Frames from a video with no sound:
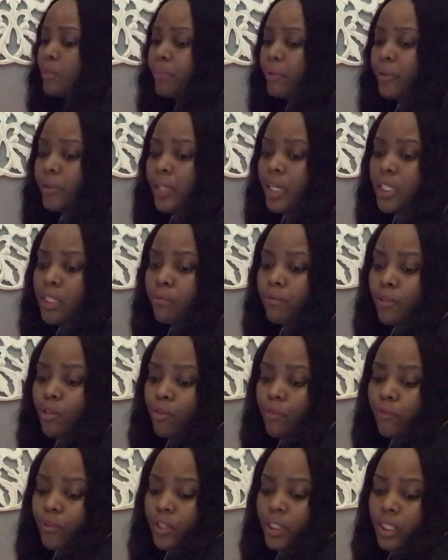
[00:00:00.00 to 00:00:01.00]
Spirit has for
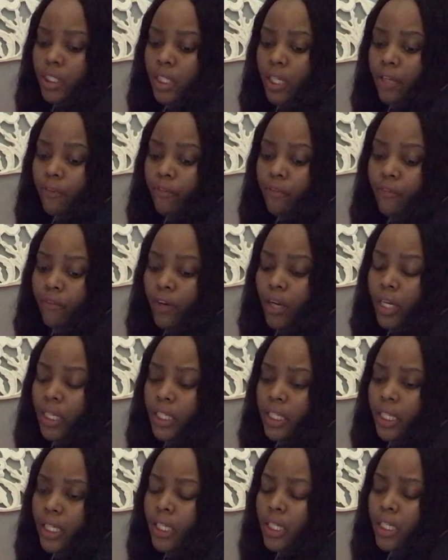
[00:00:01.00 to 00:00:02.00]
you for today,
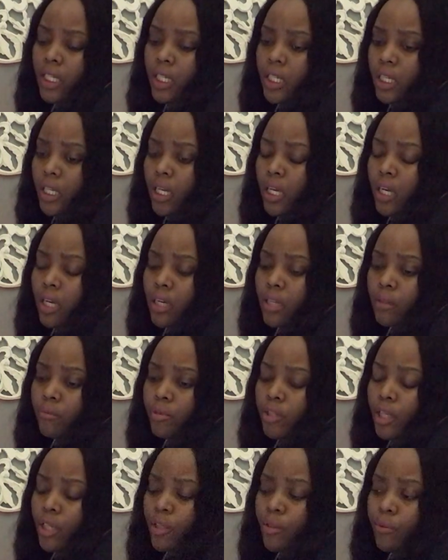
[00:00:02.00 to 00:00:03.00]
Friday,
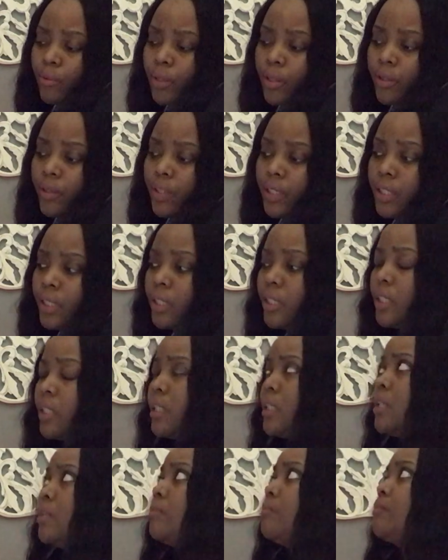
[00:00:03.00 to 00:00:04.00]
January
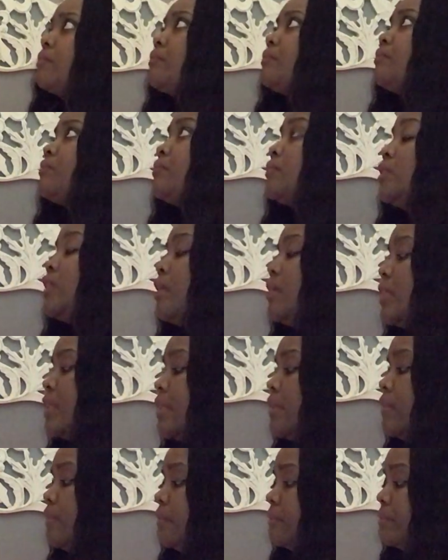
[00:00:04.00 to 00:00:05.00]
the
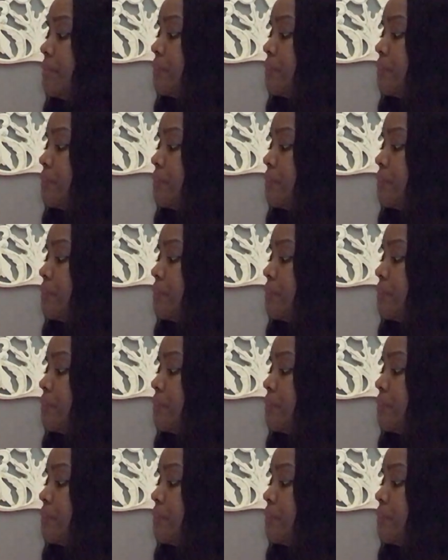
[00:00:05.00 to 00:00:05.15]
30th.